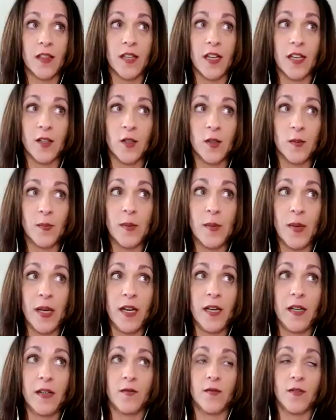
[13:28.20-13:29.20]
that could be
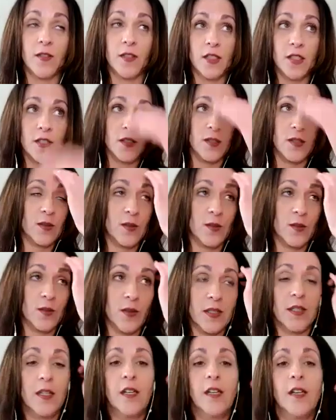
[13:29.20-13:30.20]
bad for you.
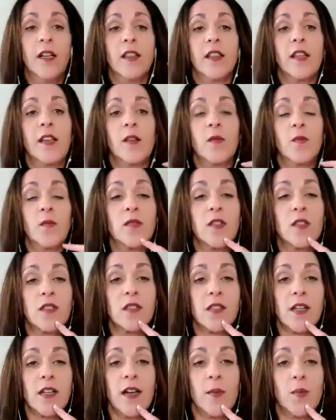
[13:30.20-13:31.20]
And they
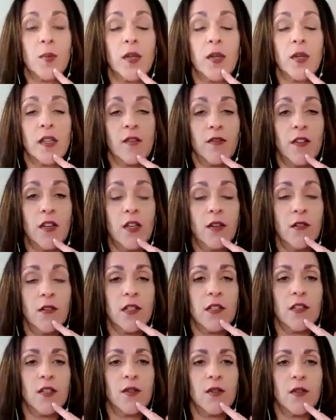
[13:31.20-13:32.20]
just kind of put the fear
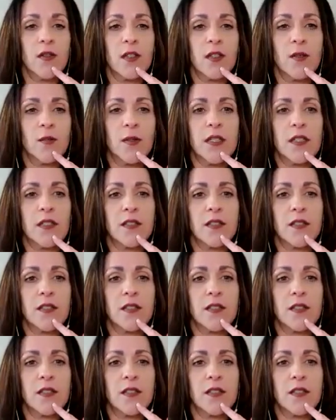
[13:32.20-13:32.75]
in you a little bit. It